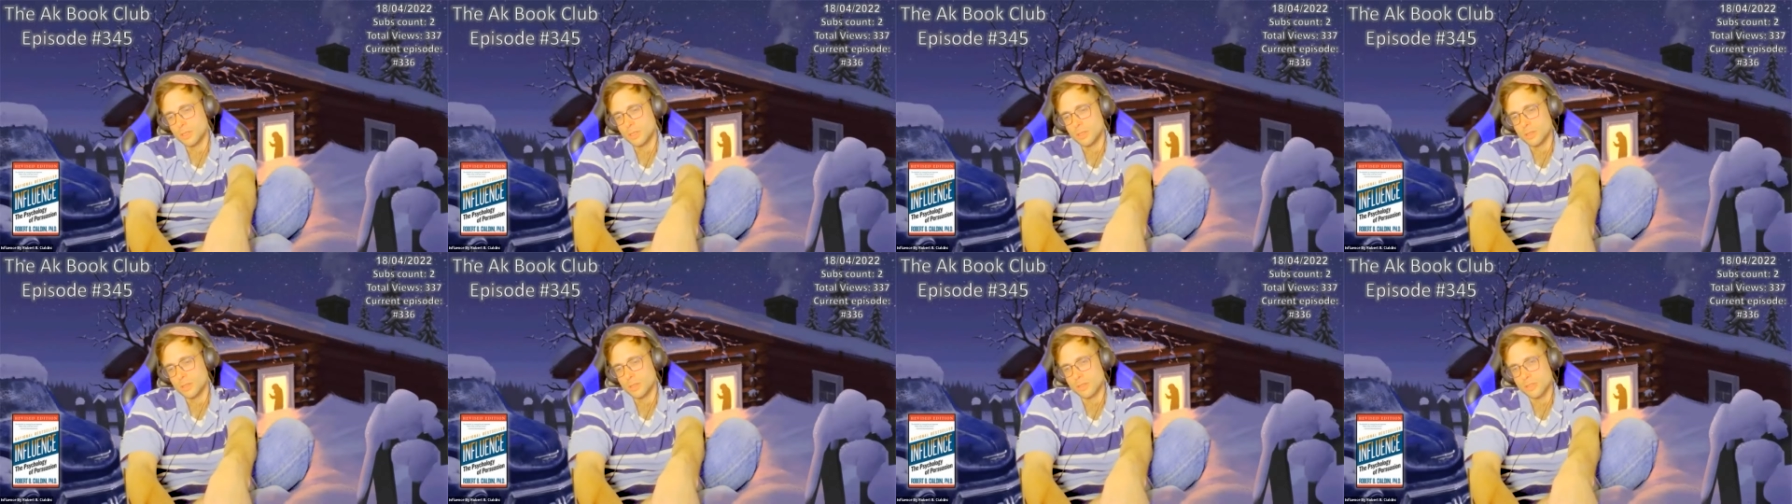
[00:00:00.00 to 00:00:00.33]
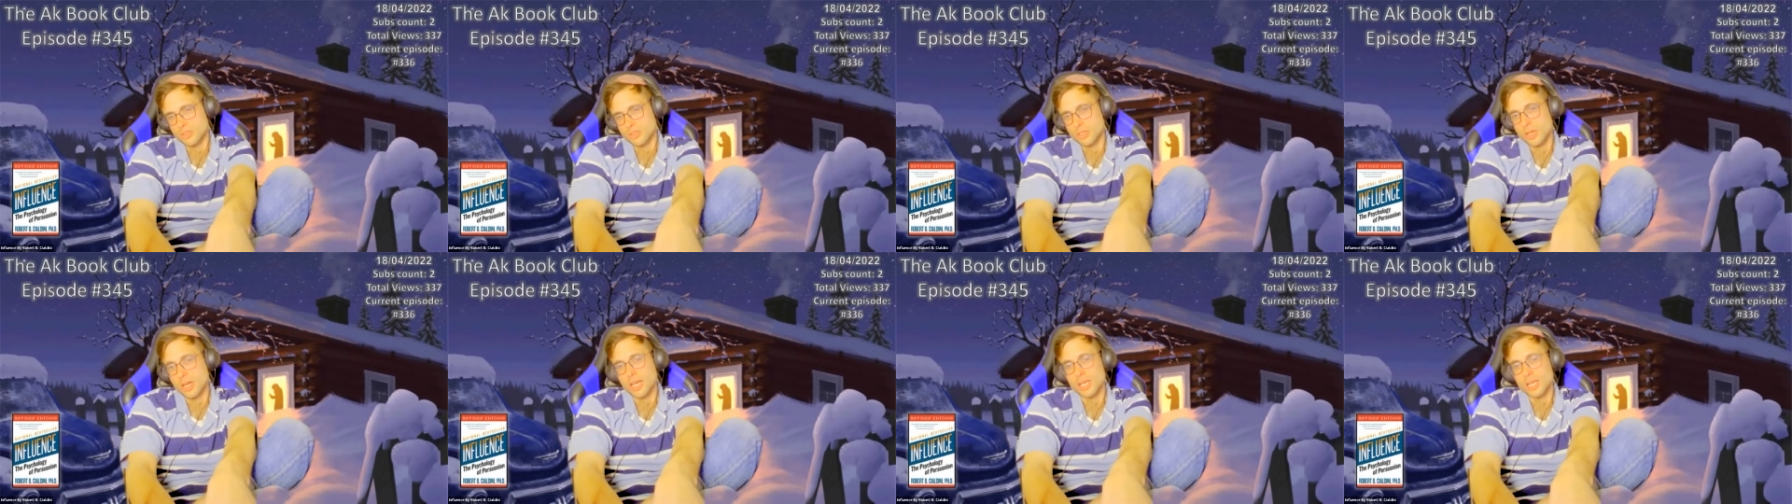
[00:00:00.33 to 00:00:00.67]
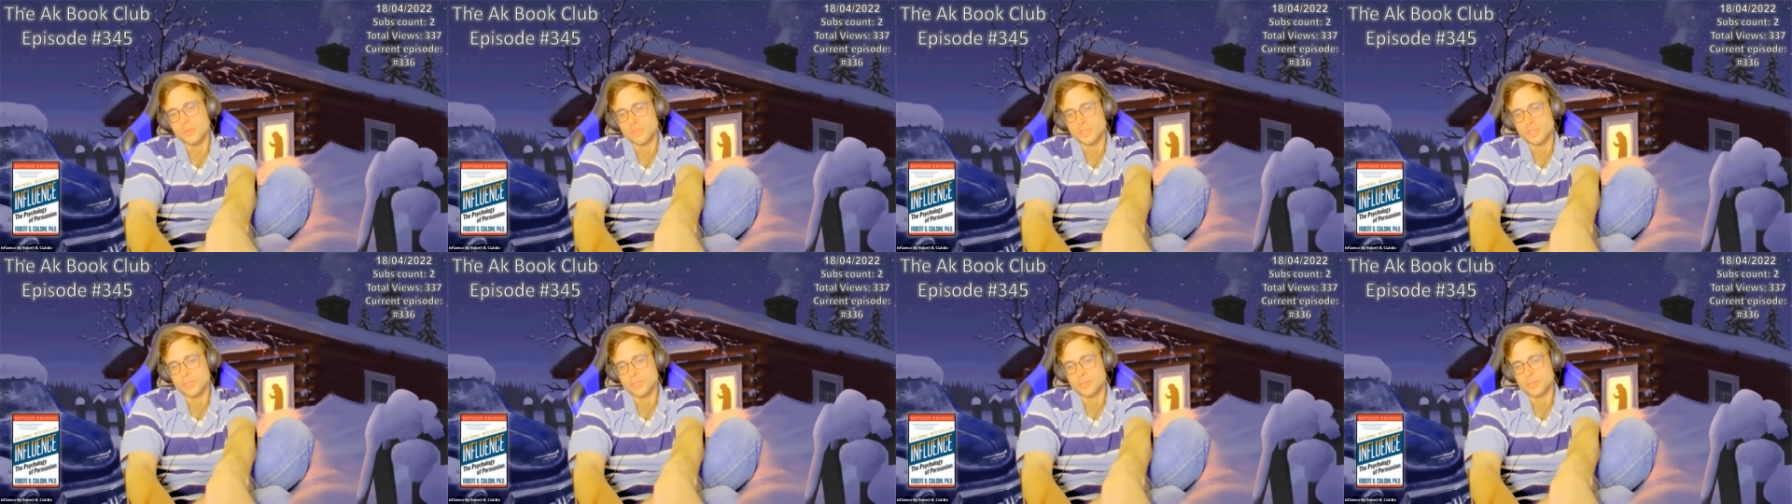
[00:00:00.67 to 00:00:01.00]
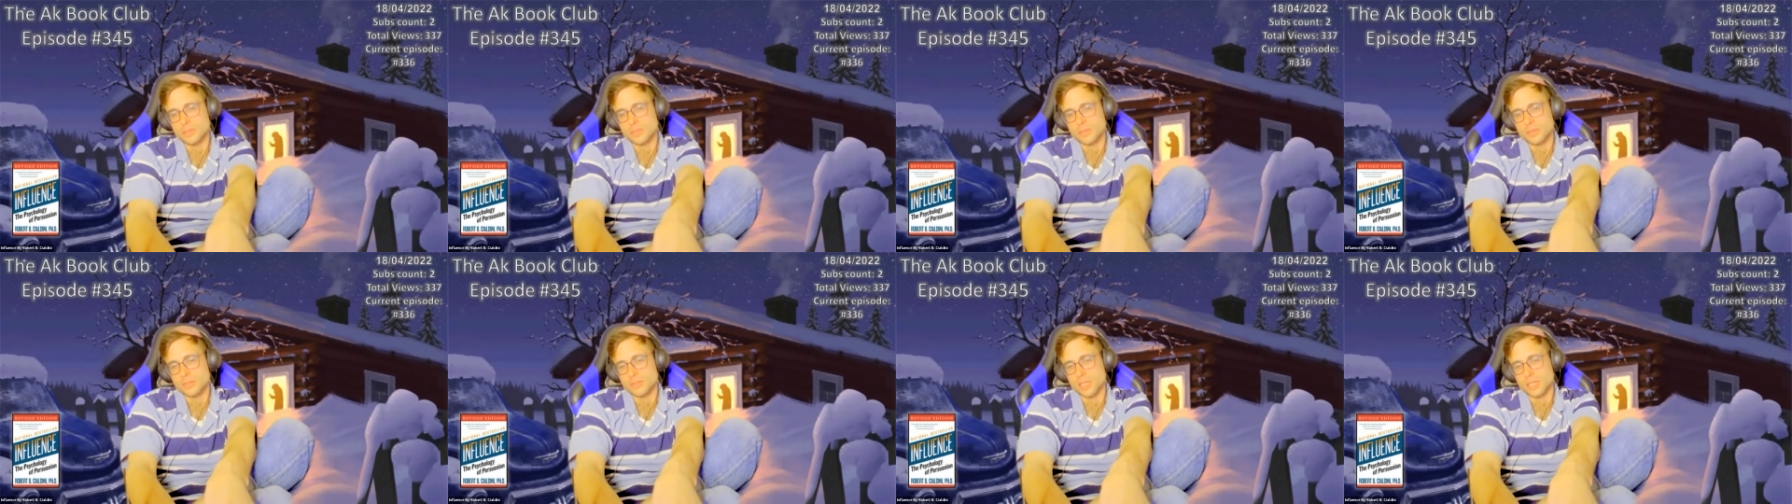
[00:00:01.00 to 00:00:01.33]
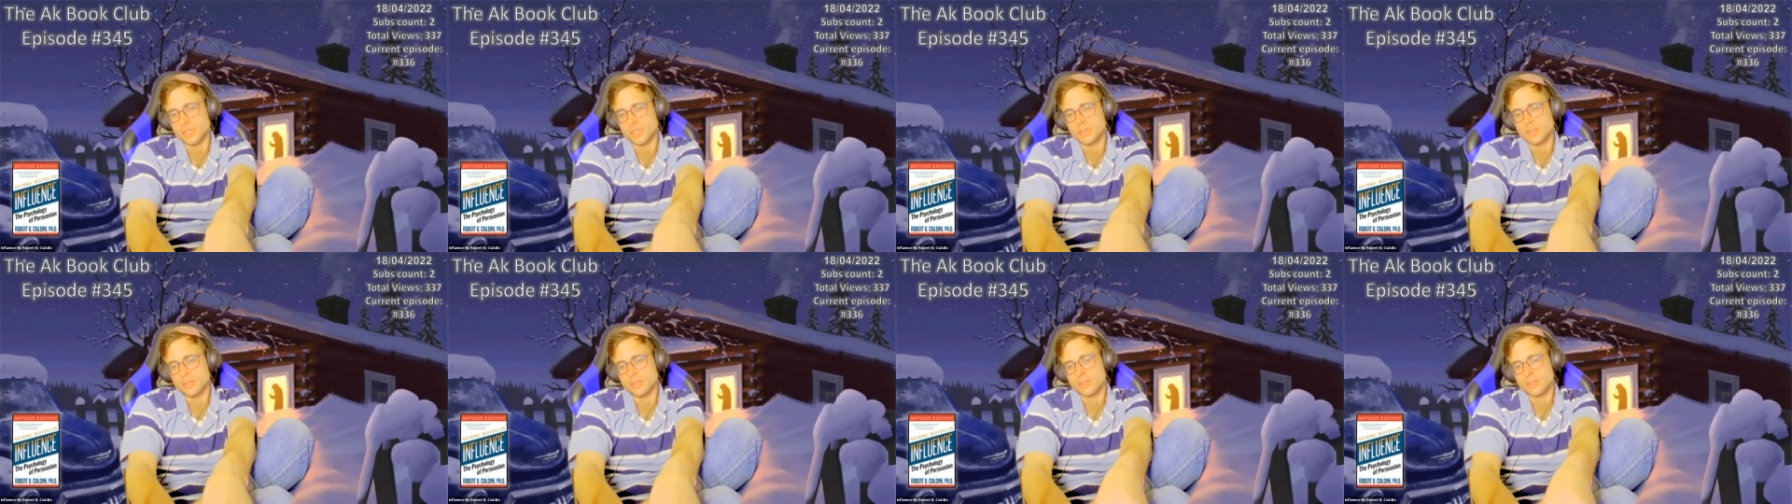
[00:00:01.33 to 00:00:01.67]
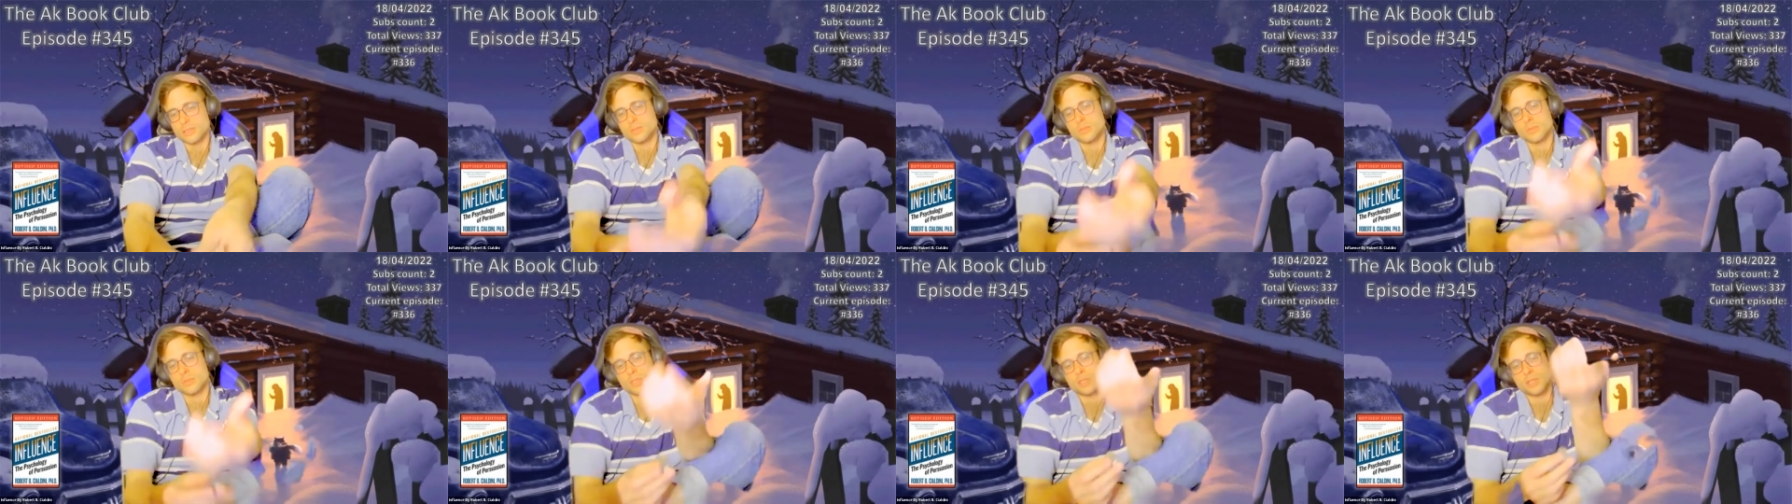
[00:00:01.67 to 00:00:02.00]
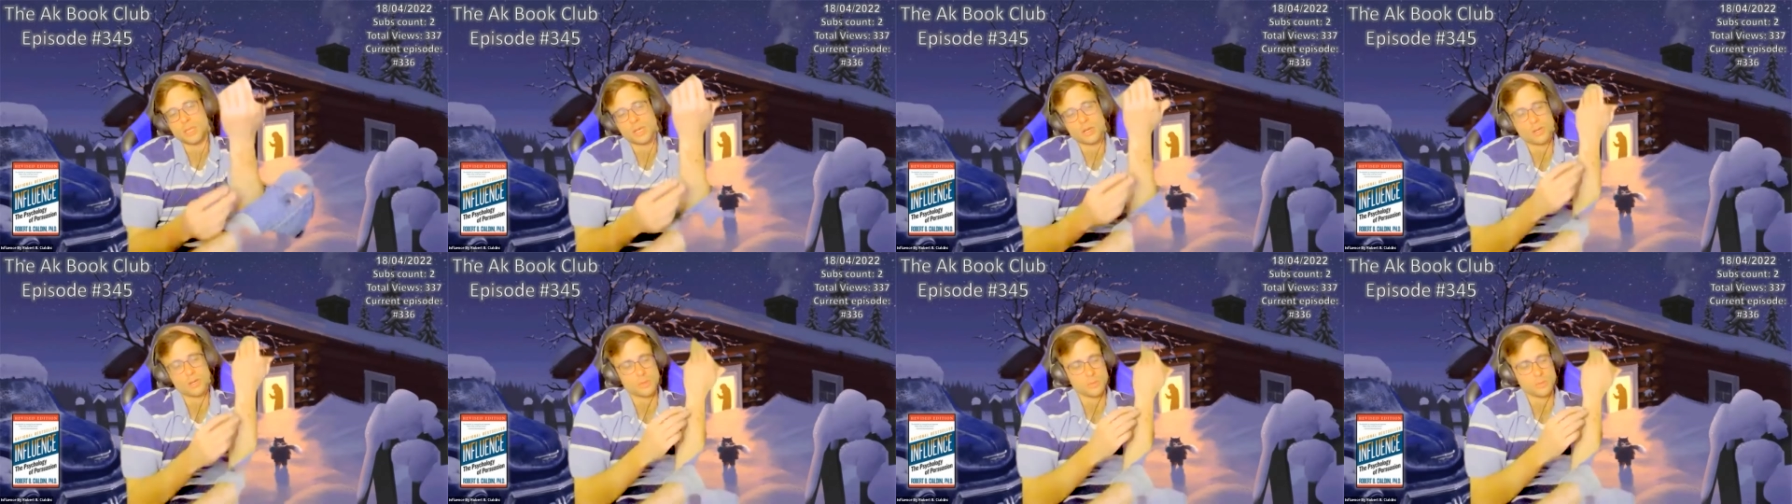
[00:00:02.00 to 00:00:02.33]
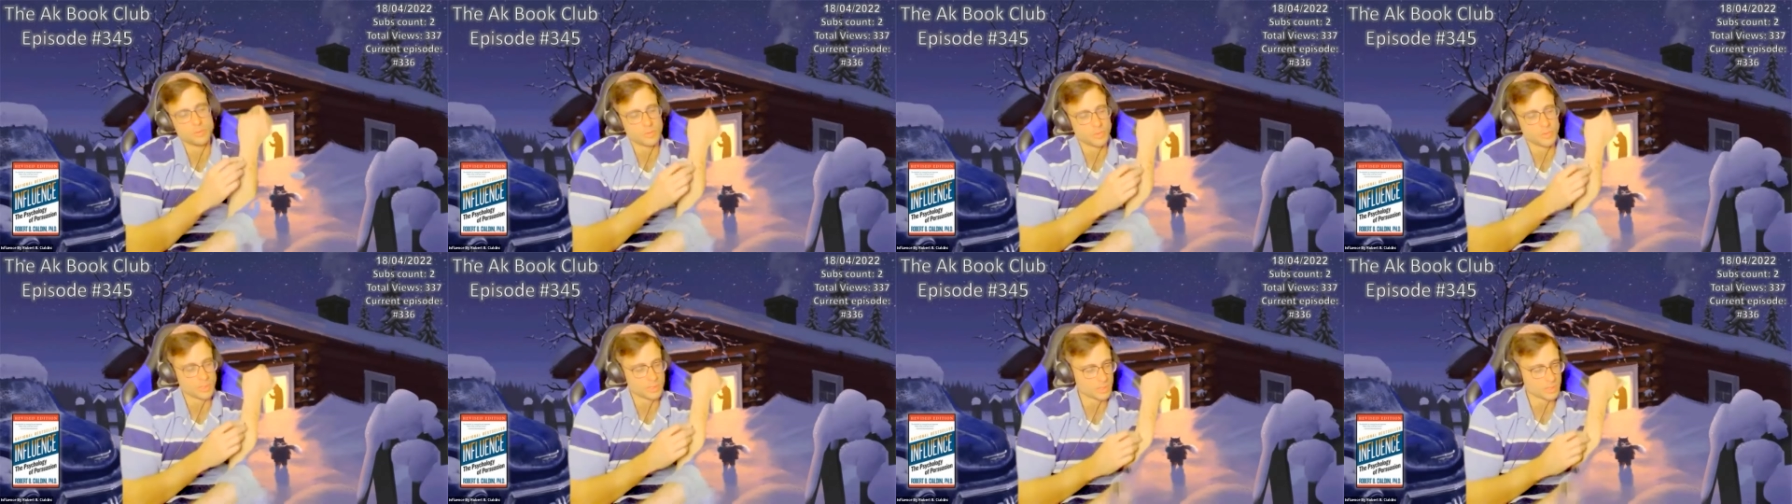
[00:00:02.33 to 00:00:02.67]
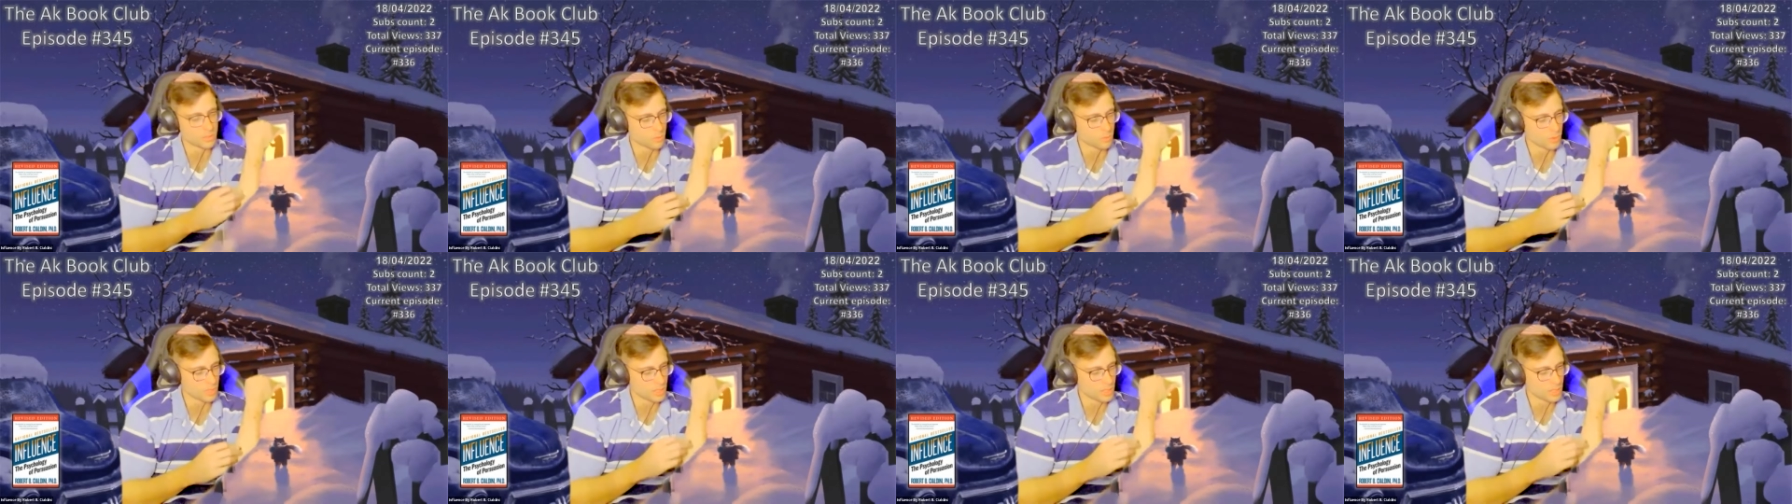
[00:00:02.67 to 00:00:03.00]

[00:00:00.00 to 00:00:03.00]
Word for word: the tribes and the societies, but now I start to get